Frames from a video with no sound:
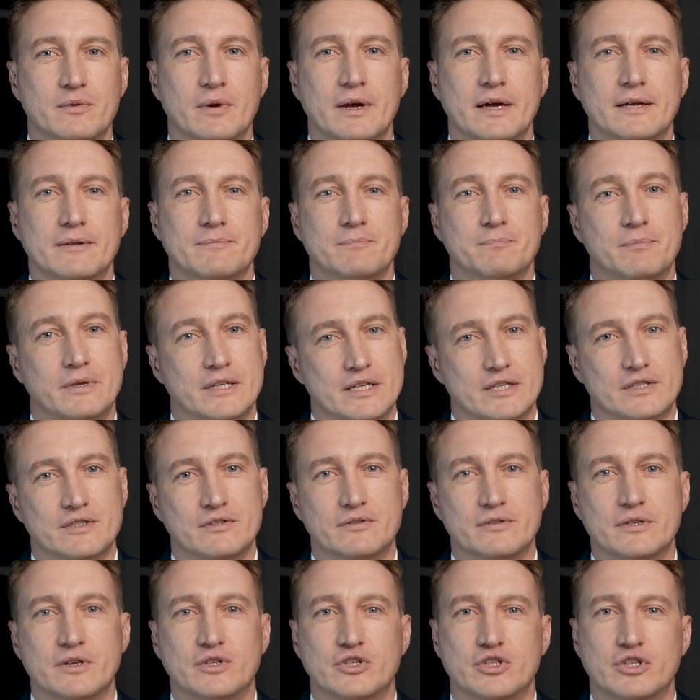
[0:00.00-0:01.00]
Right, because
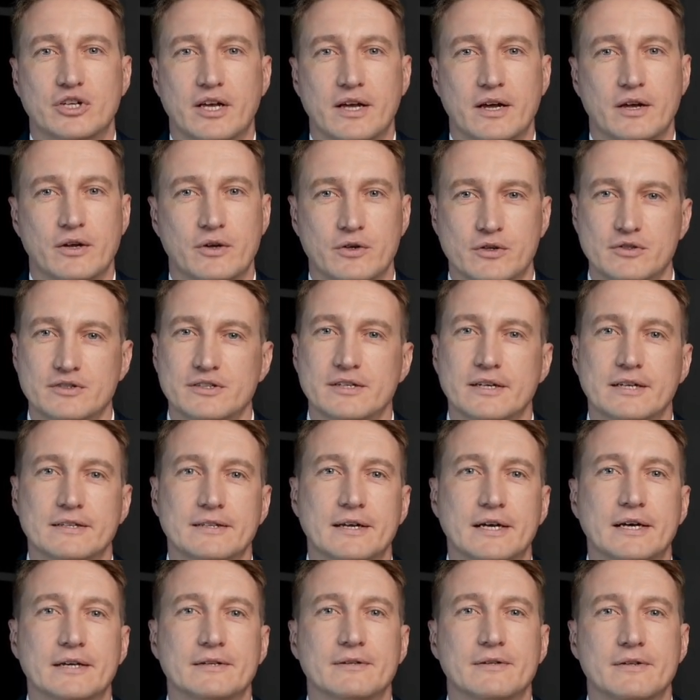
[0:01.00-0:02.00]
of the shares and
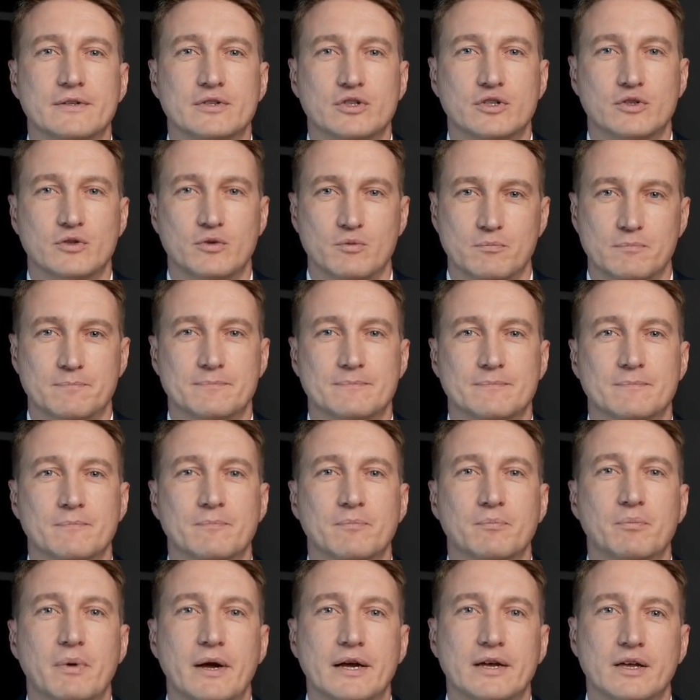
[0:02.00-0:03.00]
the 2
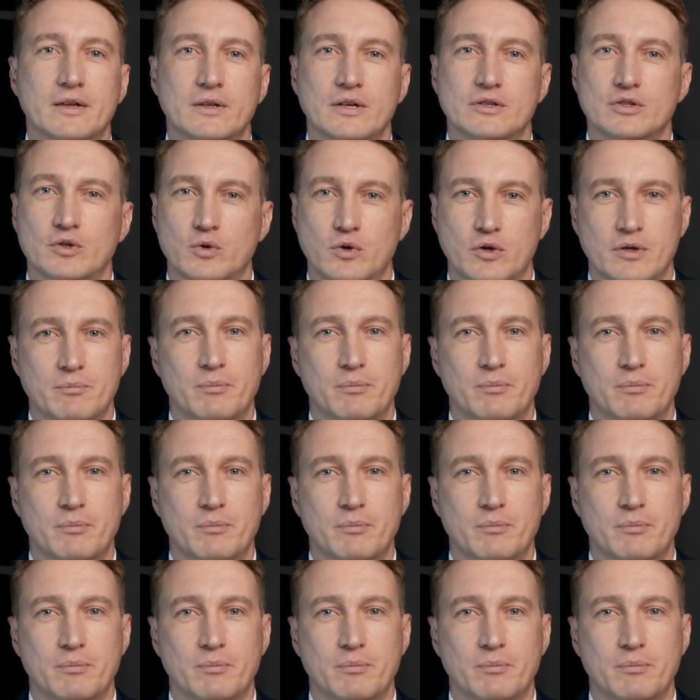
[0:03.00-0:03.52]
regulatory